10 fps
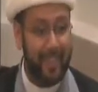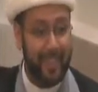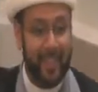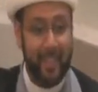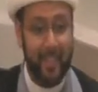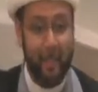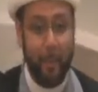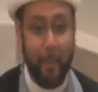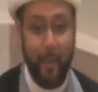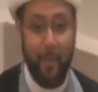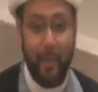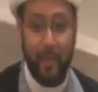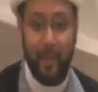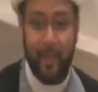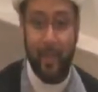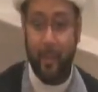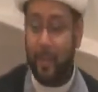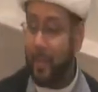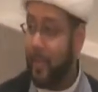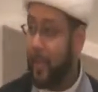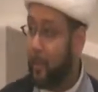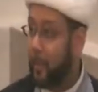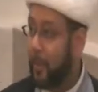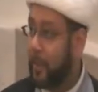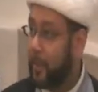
the tents that people have gotten accustomed to staying at with us.